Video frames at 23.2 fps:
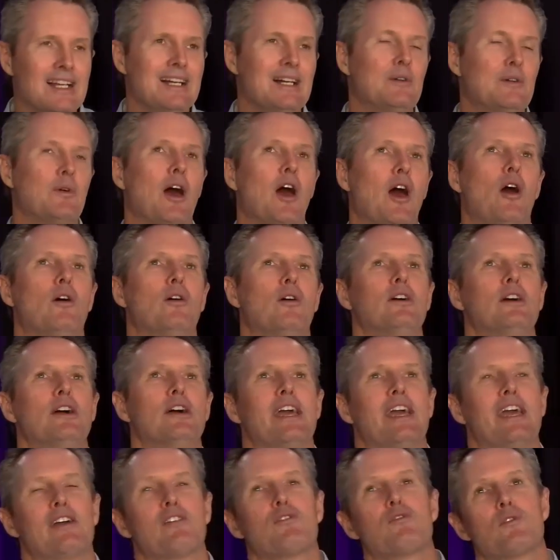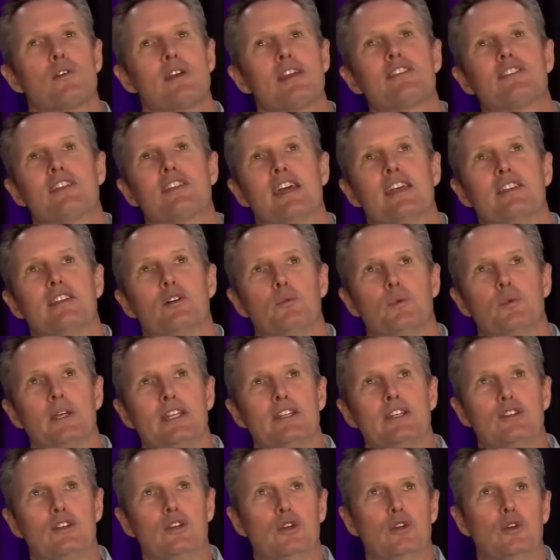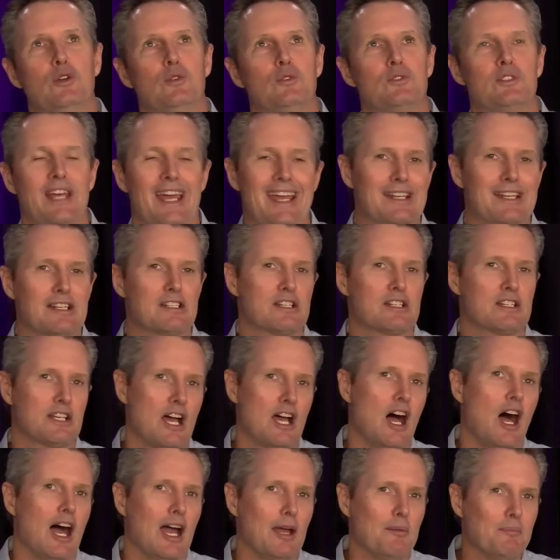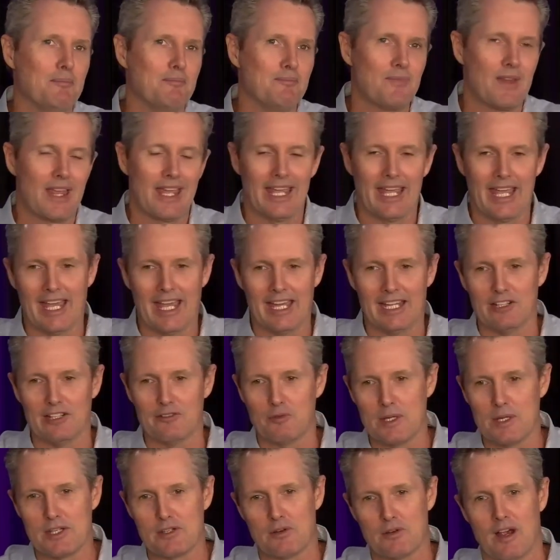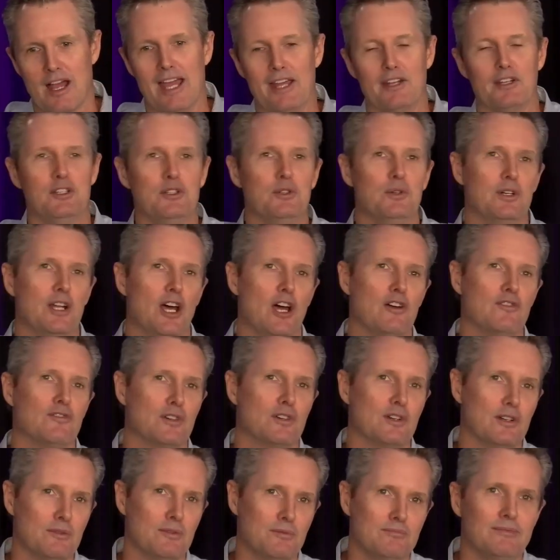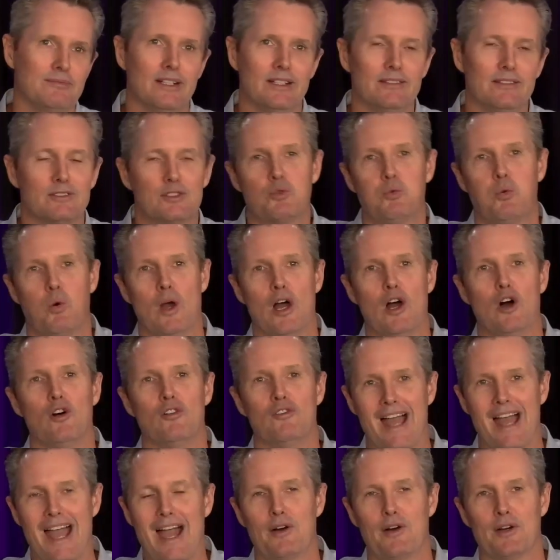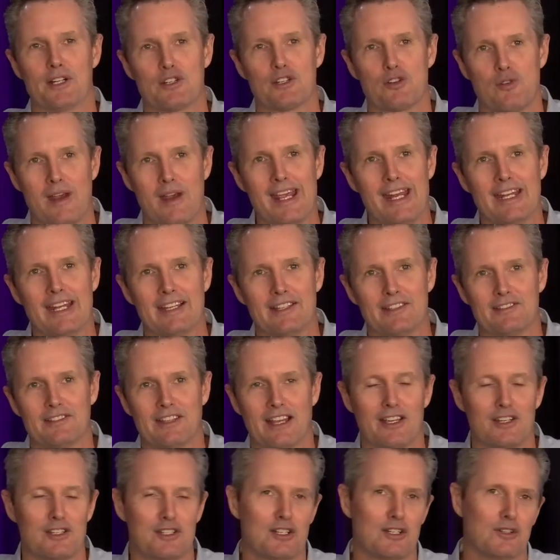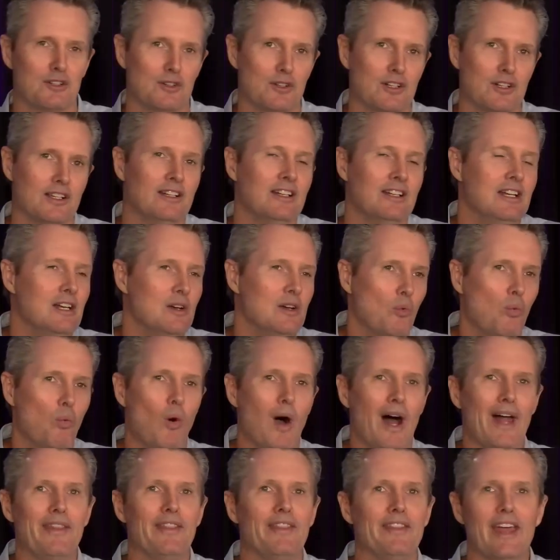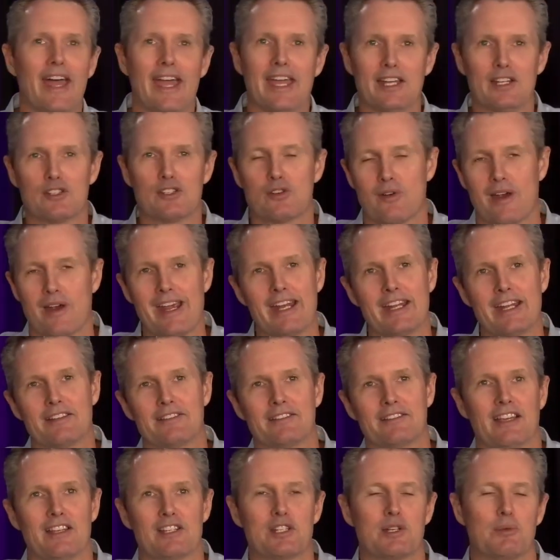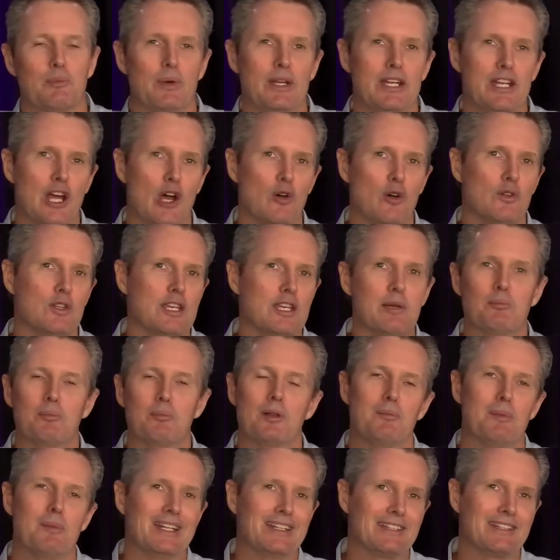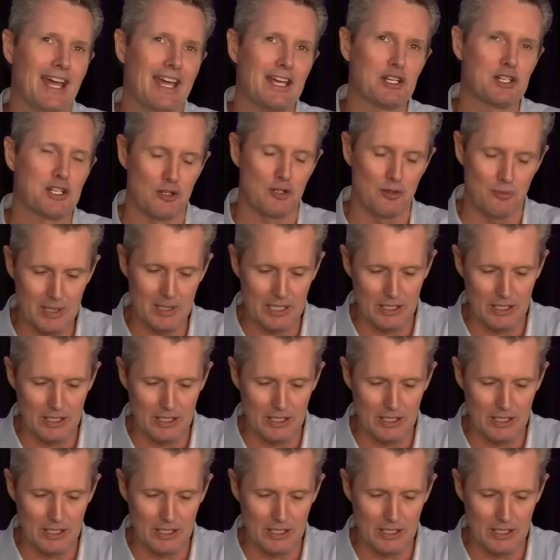Well, everything that we do takes time. And if we try and do it over a 12-hour training session or a one-day training session, we know the implementation will be